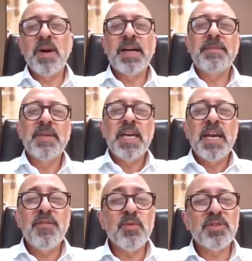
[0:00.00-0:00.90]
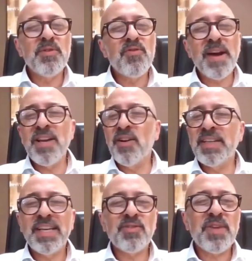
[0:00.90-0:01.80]
away. If you want some great
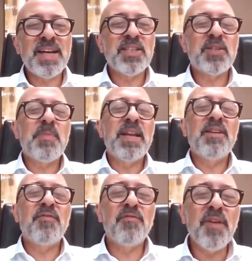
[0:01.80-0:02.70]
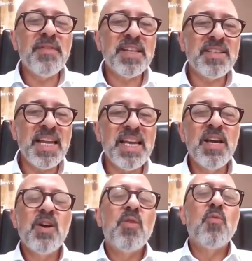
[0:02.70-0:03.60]
ideas on how to spend
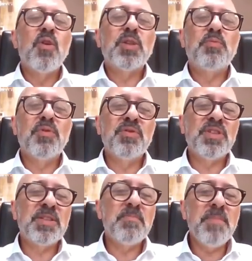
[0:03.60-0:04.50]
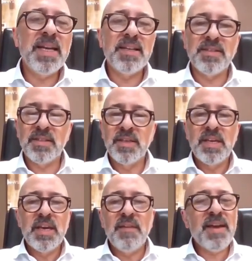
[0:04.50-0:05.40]
frivolously, watch Brewster's Millions.
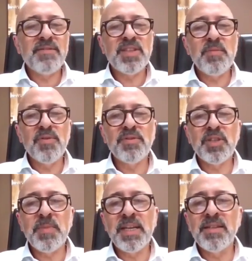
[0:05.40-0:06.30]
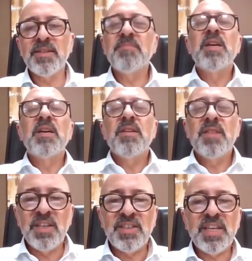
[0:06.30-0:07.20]
If you haven't seen Brewster's Millions,
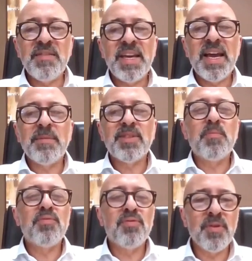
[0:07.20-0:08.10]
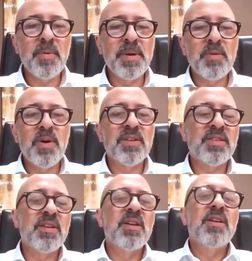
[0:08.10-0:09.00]
then your TV habits are probably
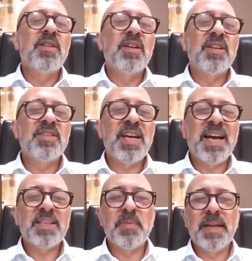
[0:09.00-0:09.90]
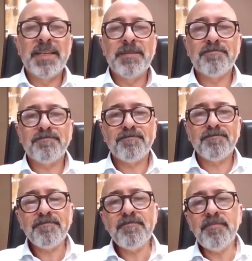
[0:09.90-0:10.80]
worse than your tax planning.
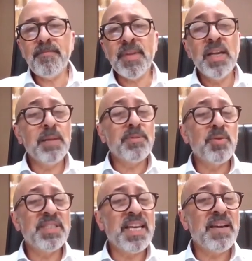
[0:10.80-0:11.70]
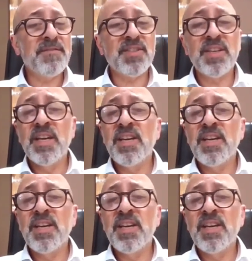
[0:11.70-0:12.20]
Number two is gifts.